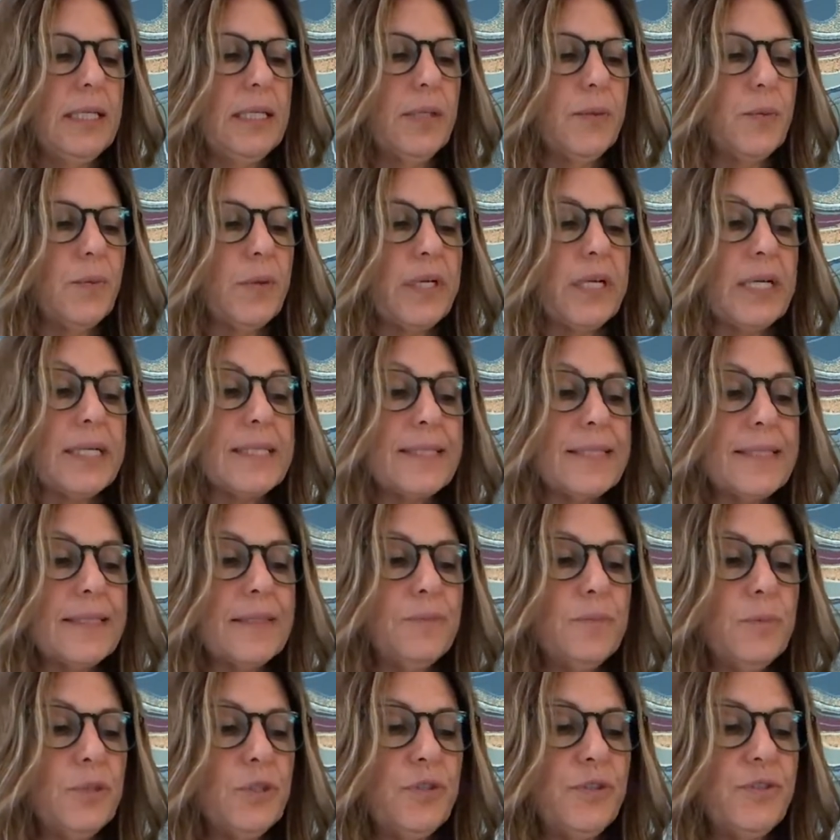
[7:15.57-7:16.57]
When I did
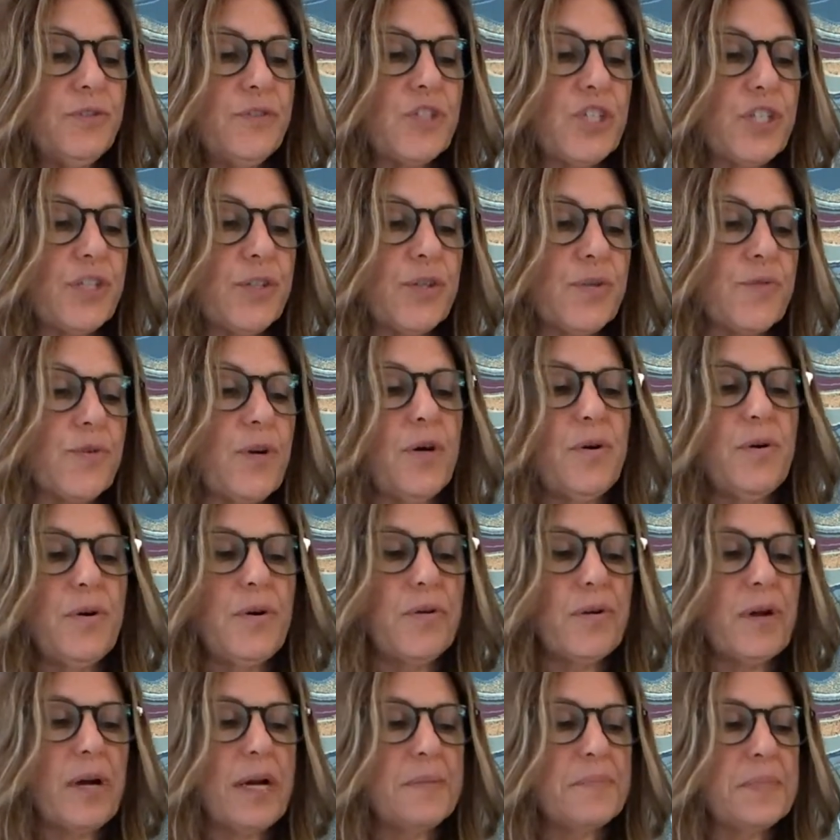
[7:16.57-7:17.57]
move, she'd throw
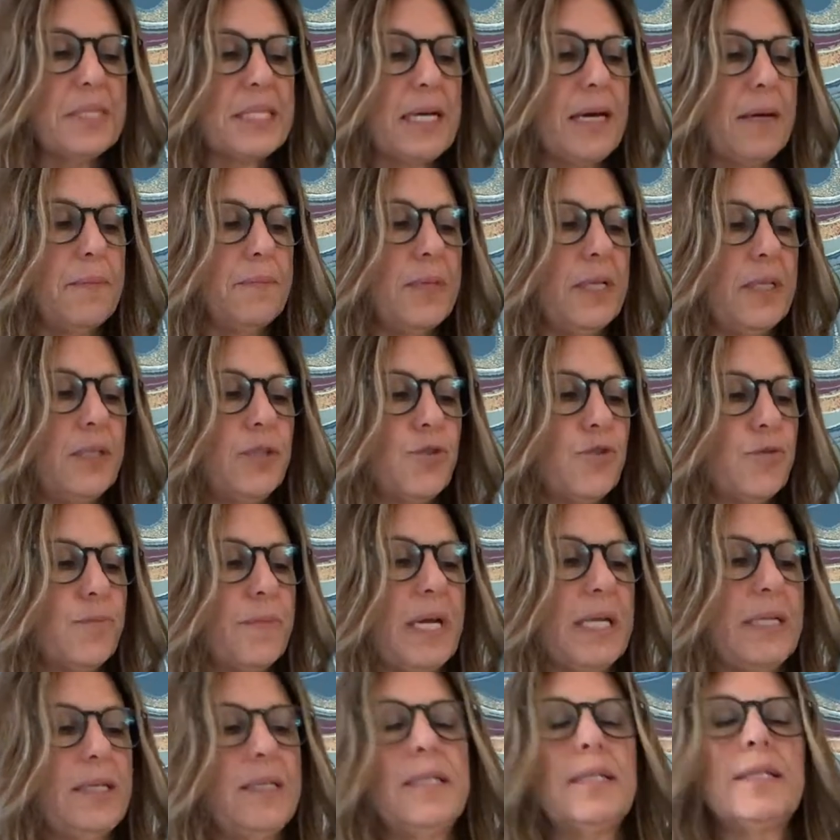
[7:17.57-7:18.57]
her arms out
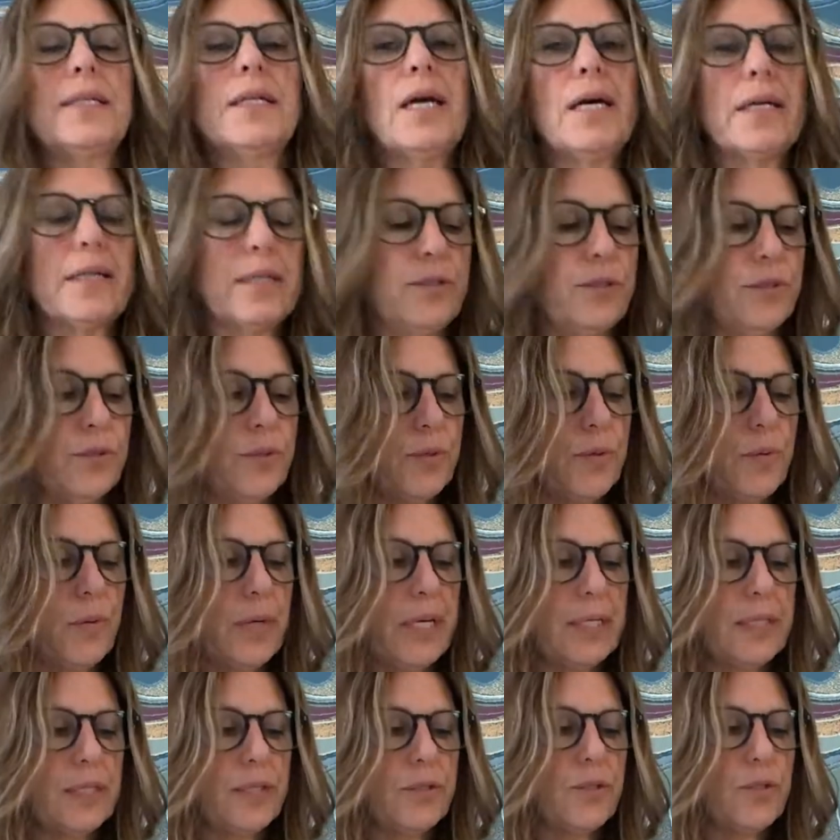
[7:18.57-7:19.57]
melodramatically like an
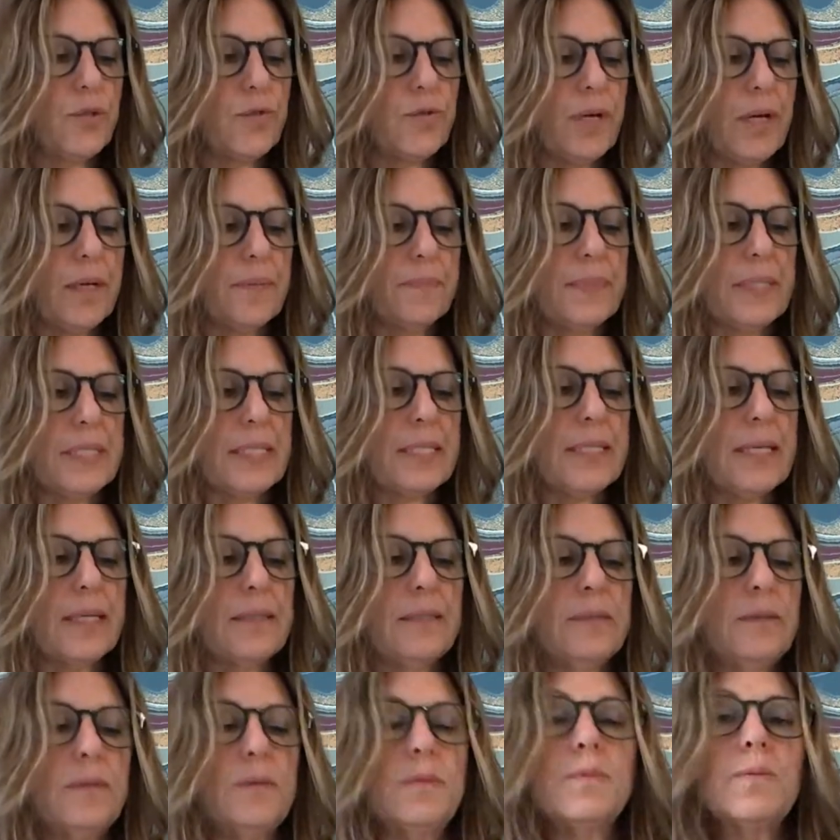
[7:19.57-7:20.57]
earthquake had struck, but
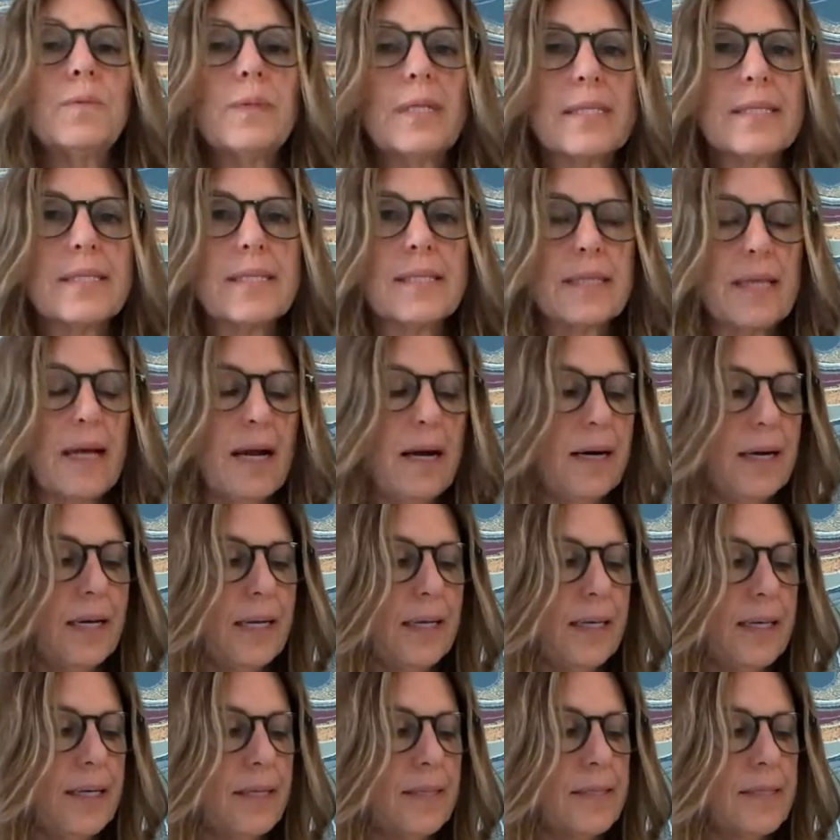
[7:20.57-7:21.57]
settle once I
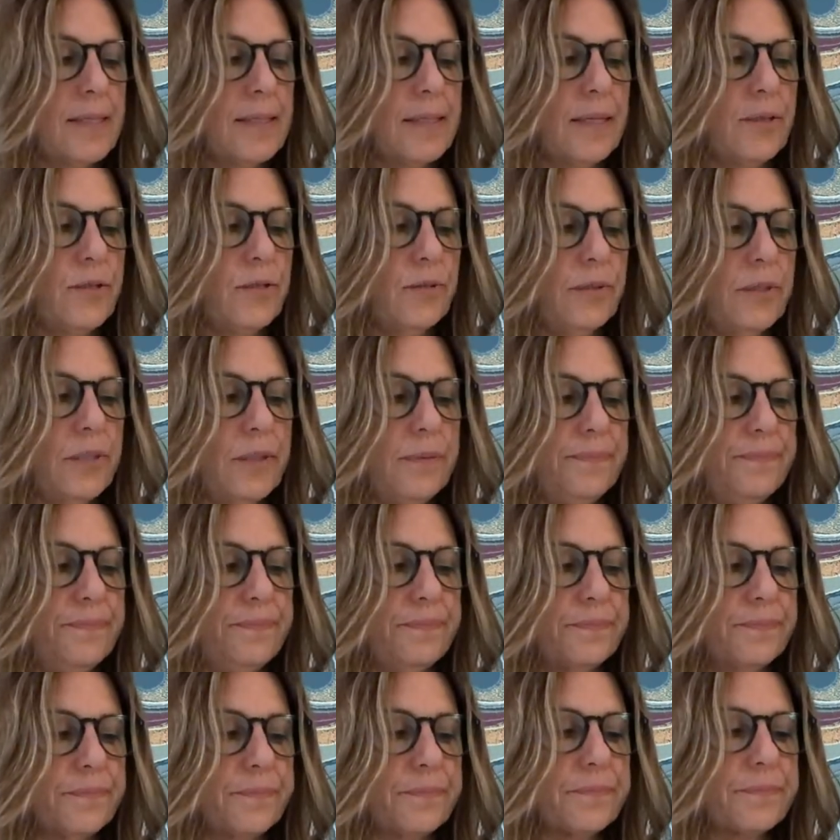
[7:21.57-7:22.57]
again settled.
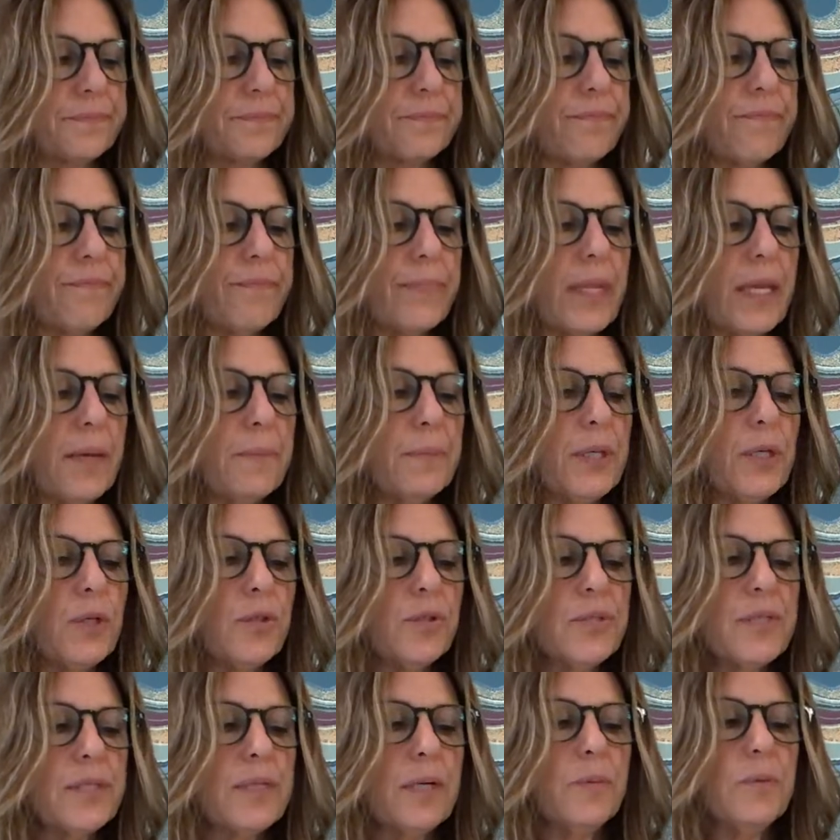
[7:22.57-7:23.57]

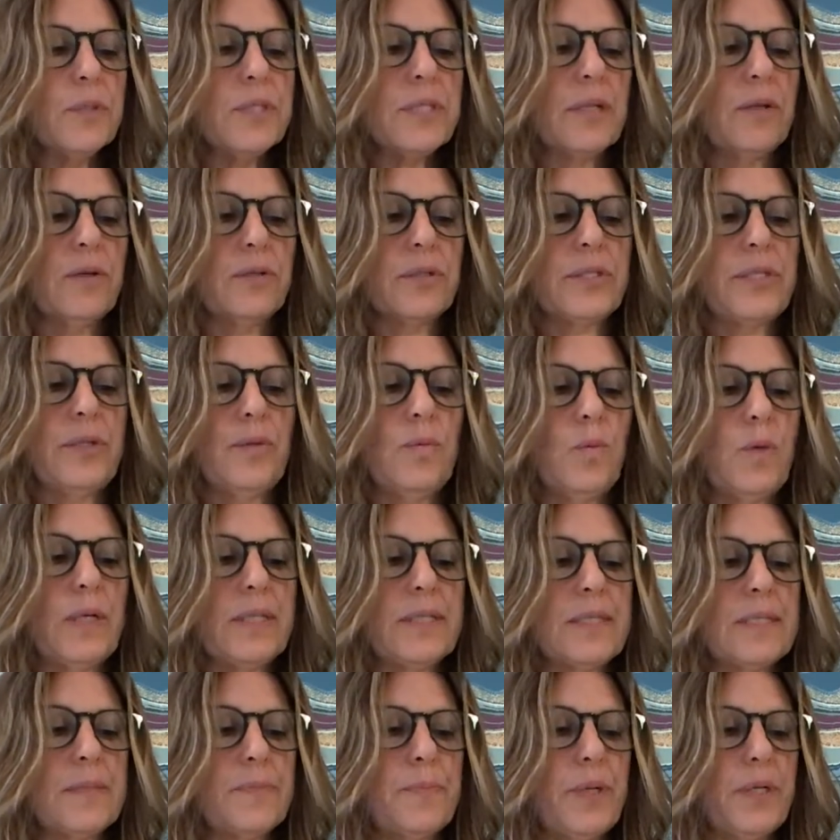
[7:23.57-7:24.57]
Because I was locked in one
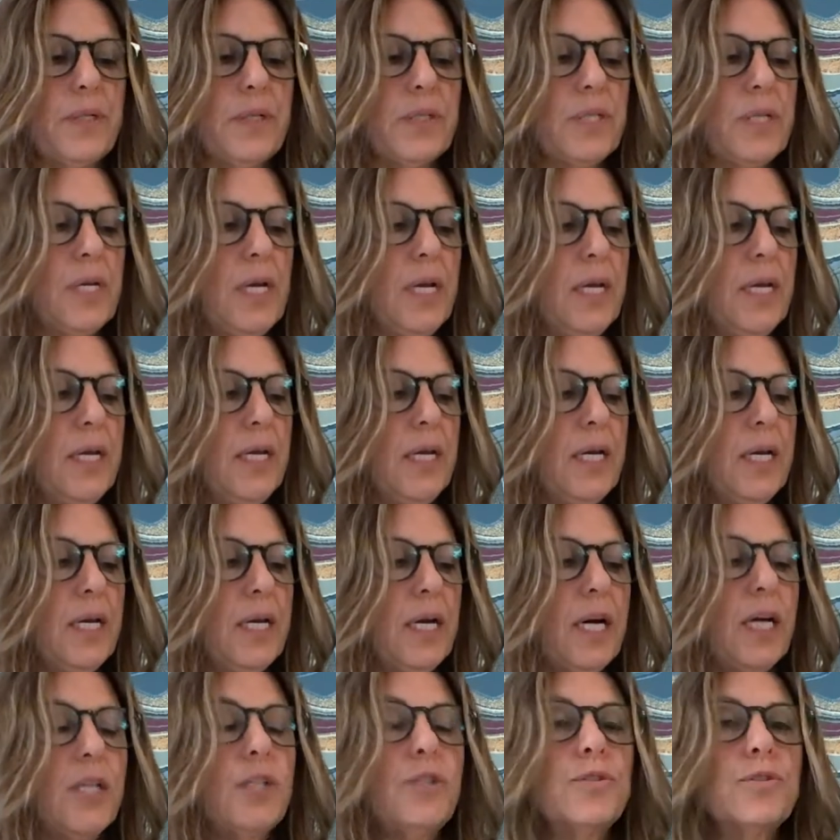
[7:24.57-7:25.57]
spot,
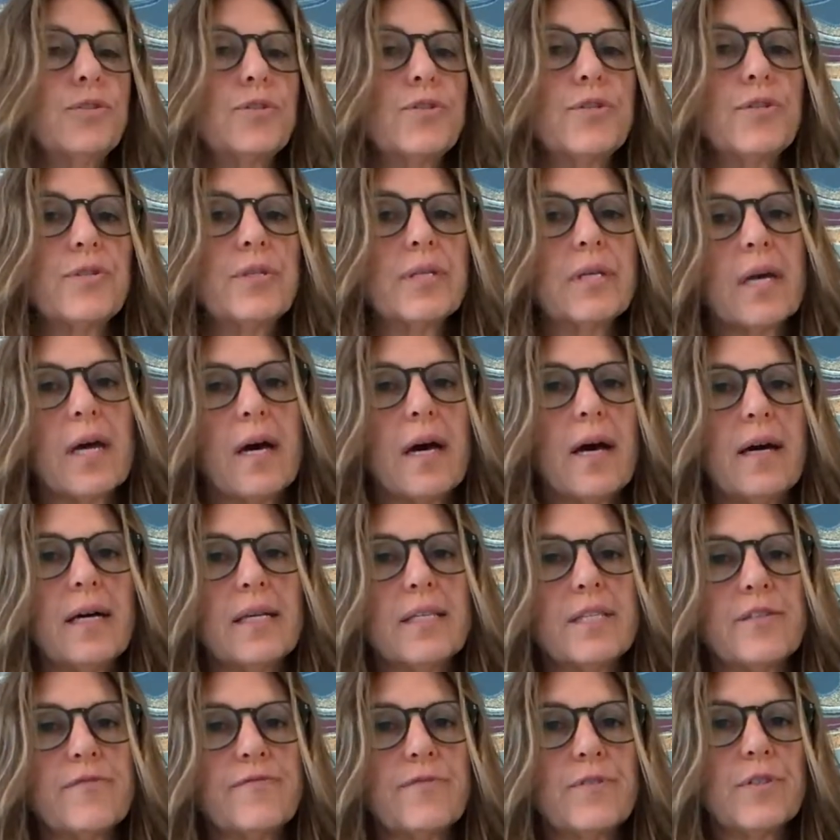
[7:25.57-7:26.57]
I looked to the
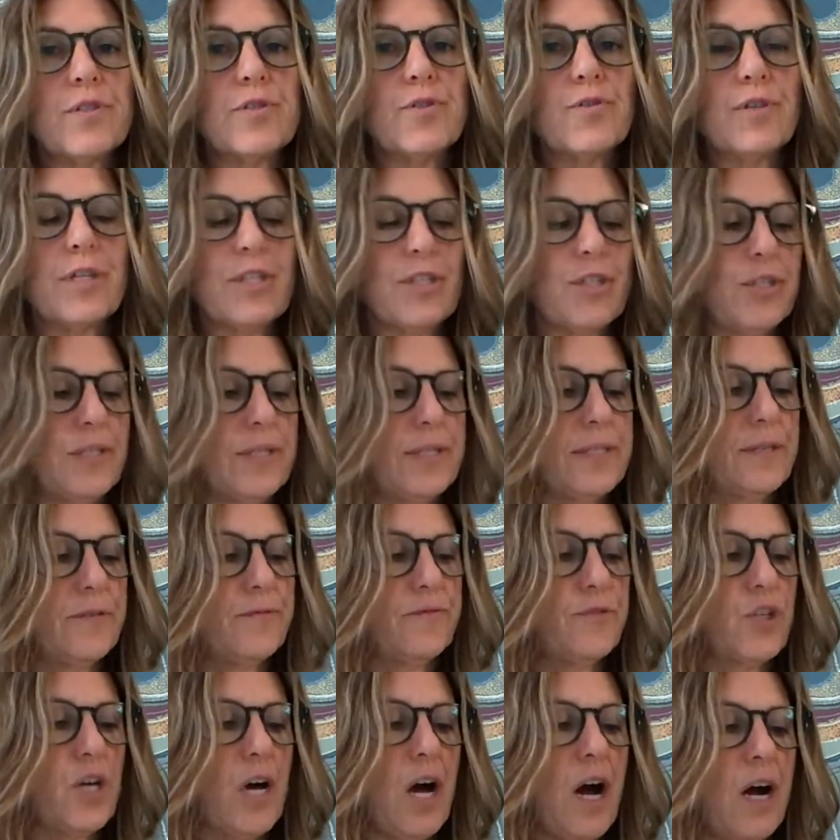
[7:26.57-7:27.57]
cards for stretches
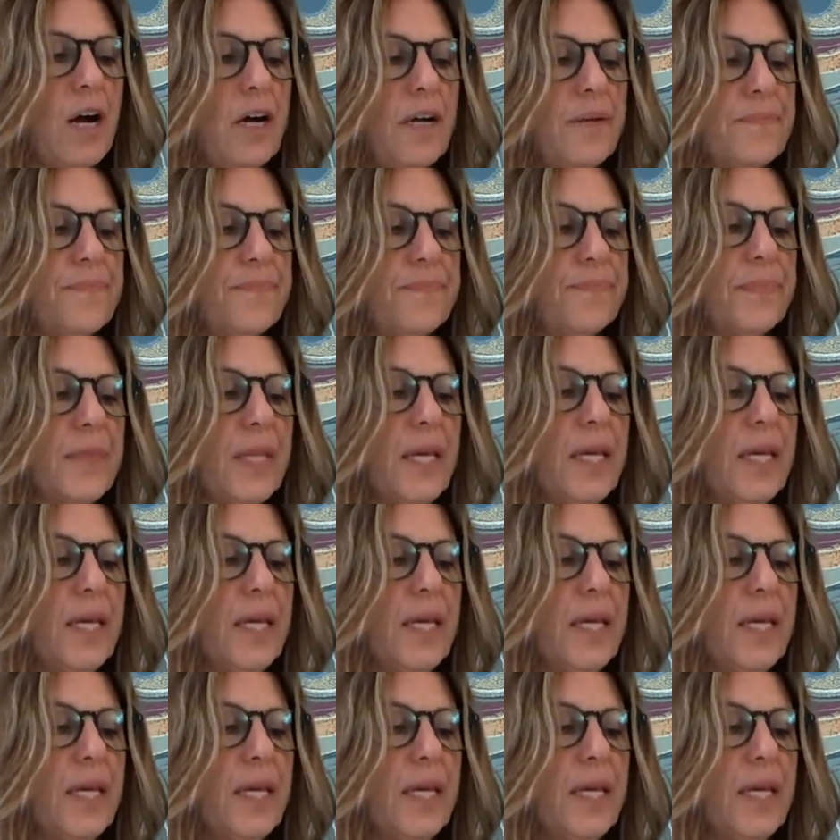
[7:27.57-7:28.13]
of time.